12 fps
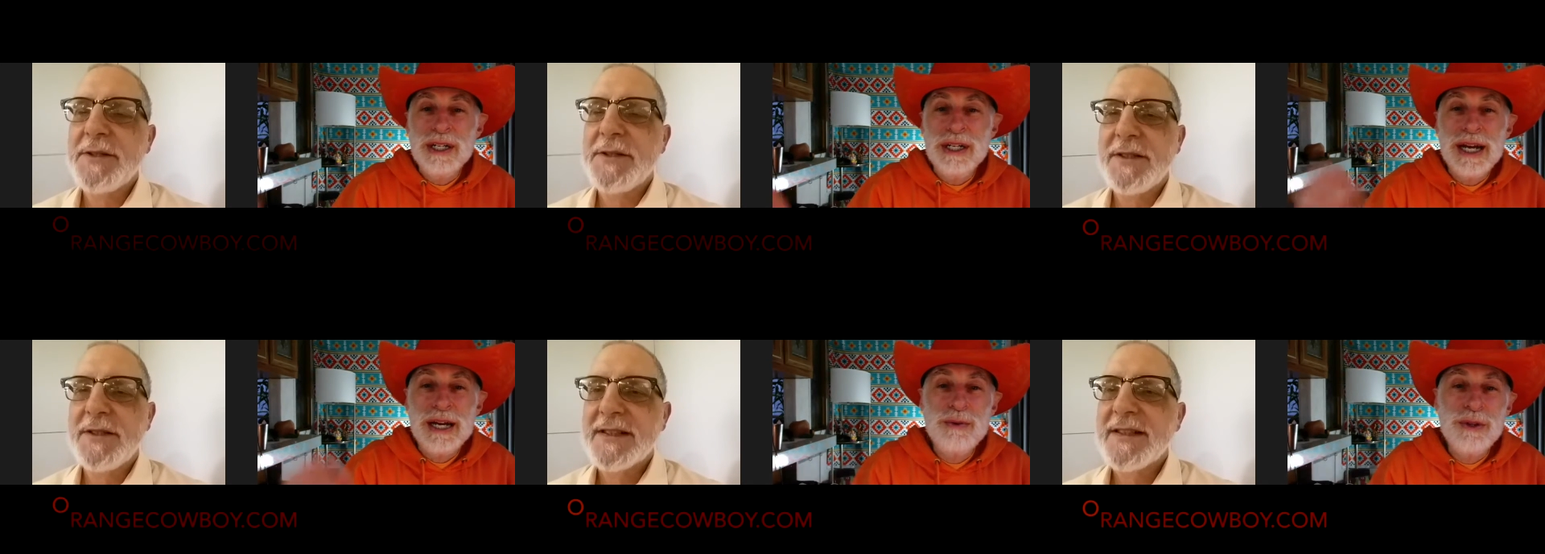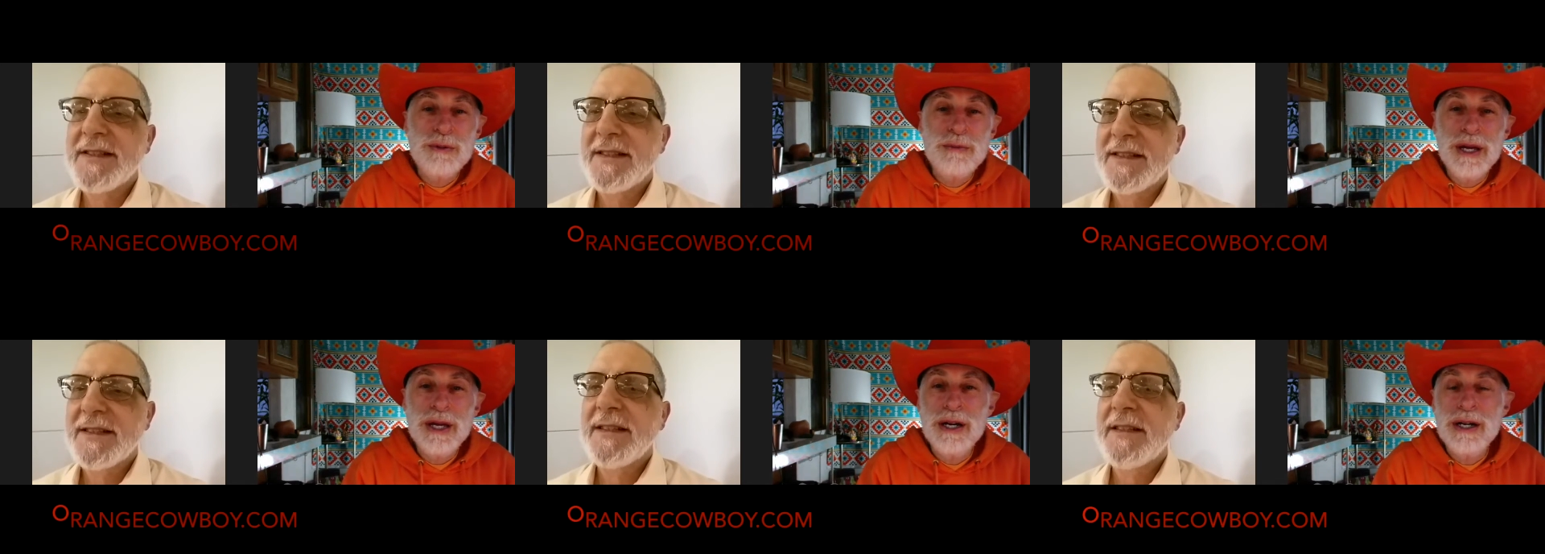Speaker 1: Connect with
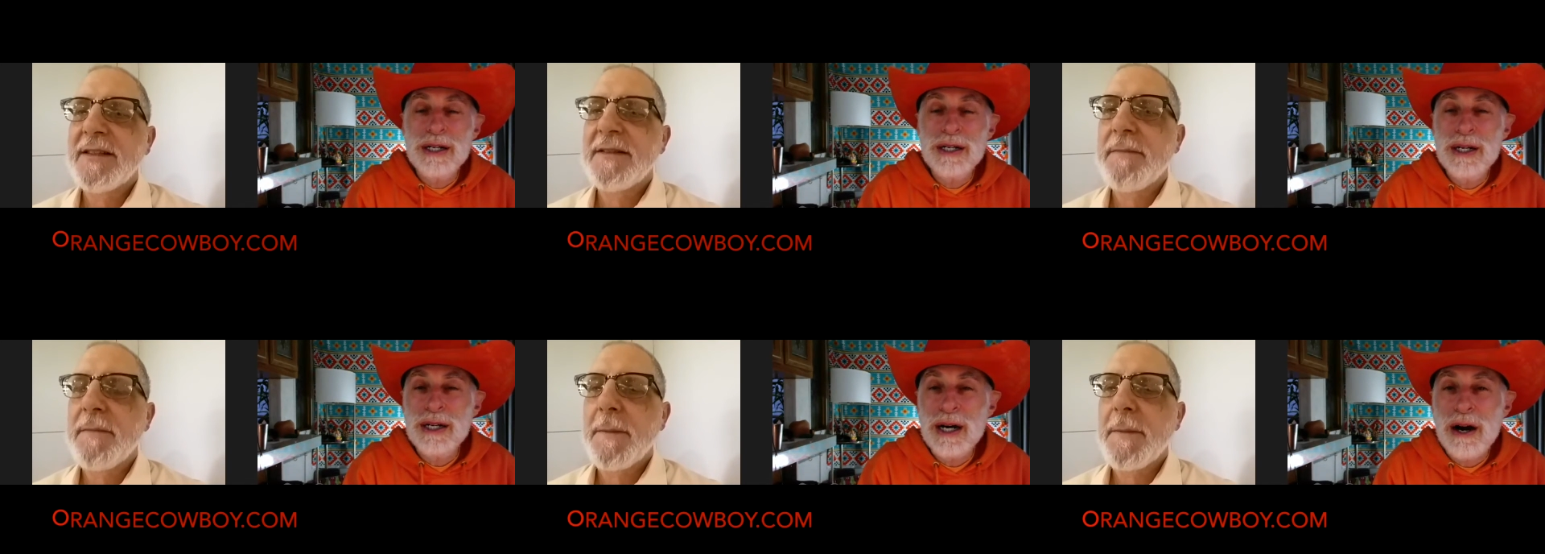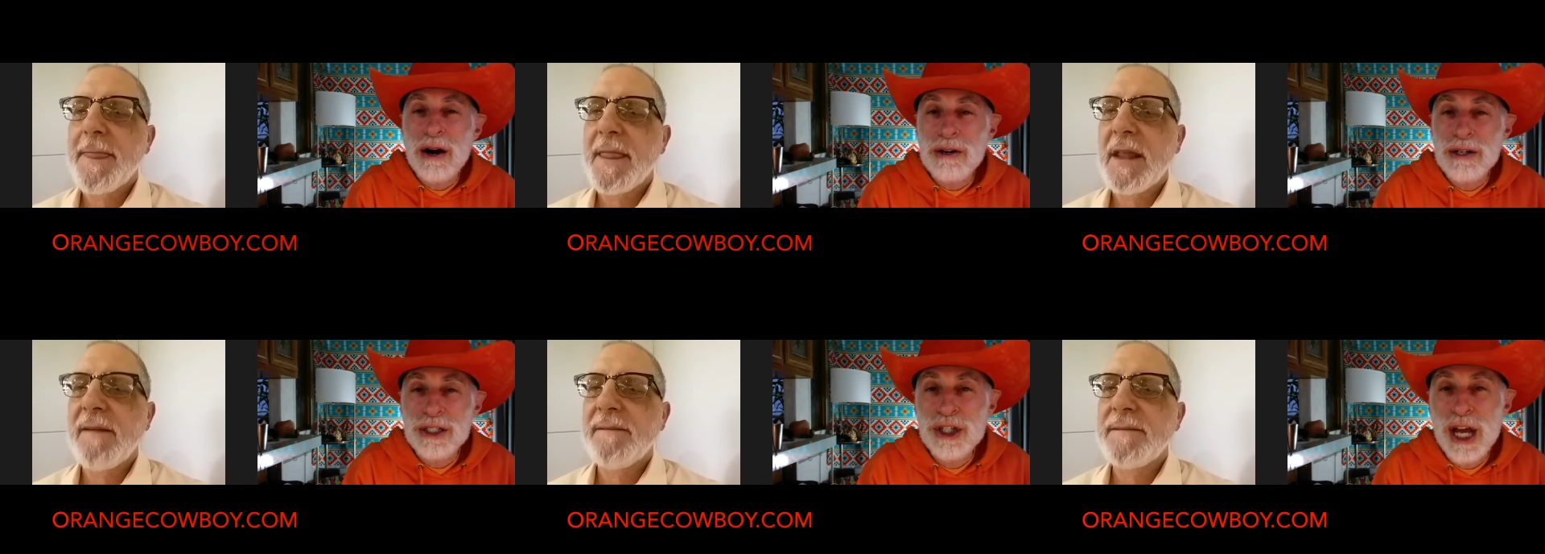me on
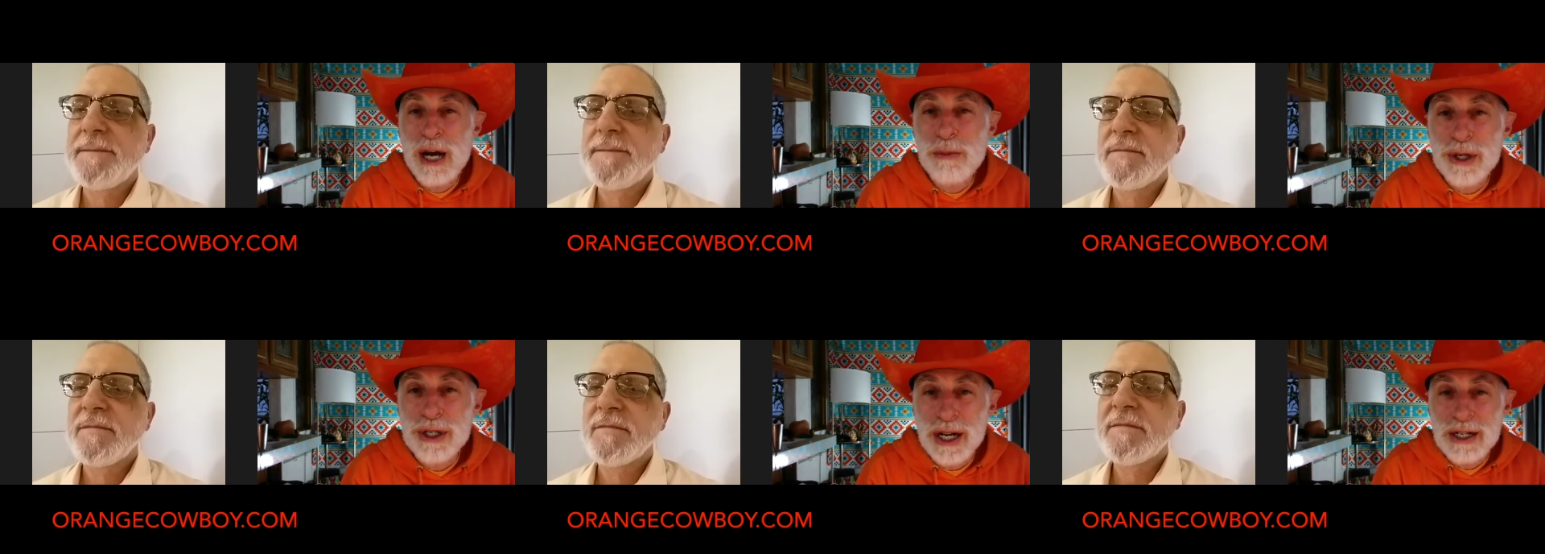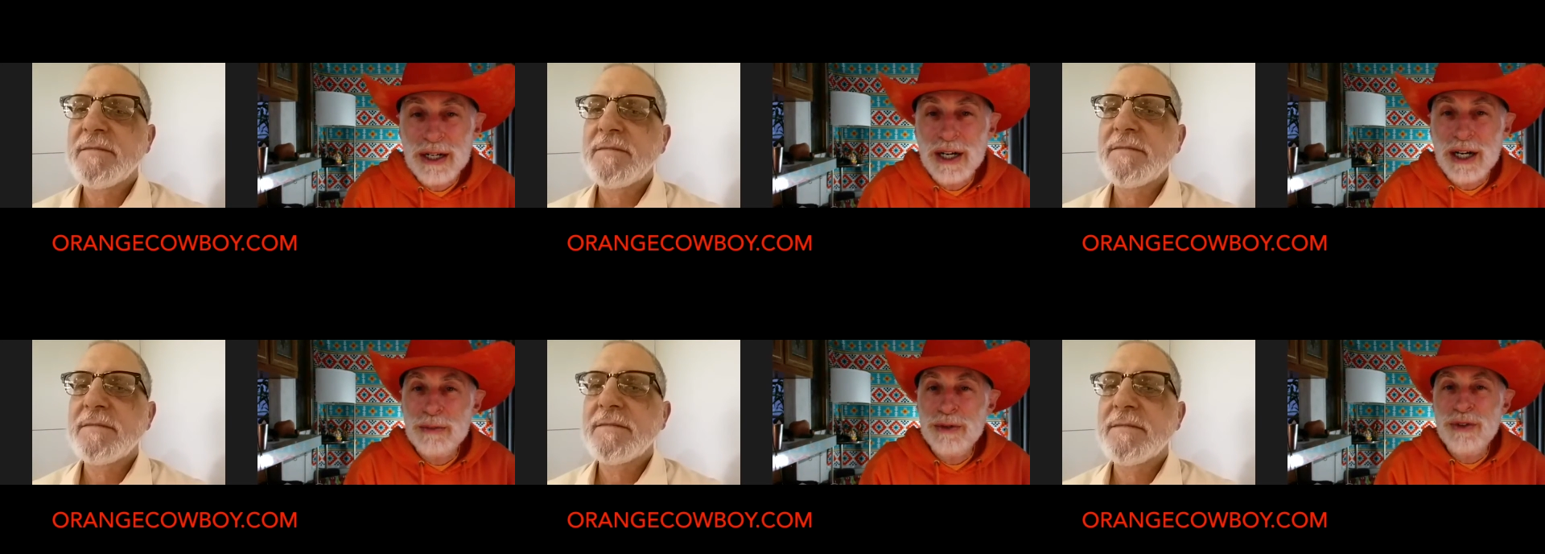
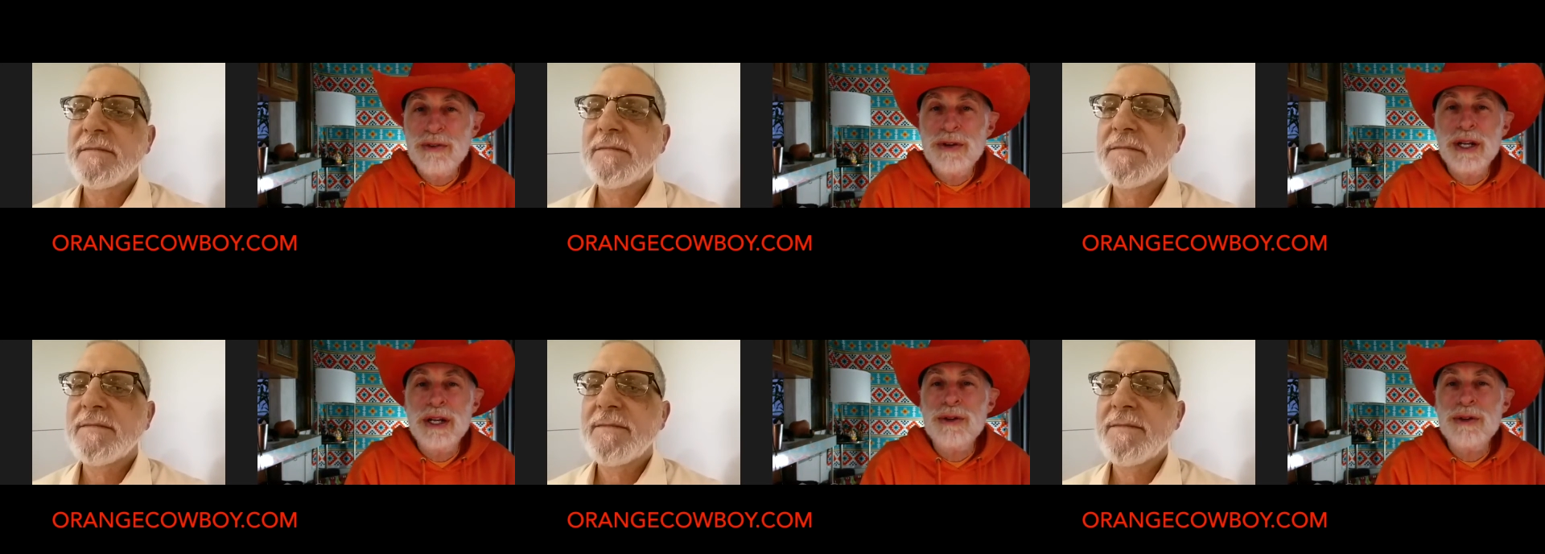orangecowboy.com if you have any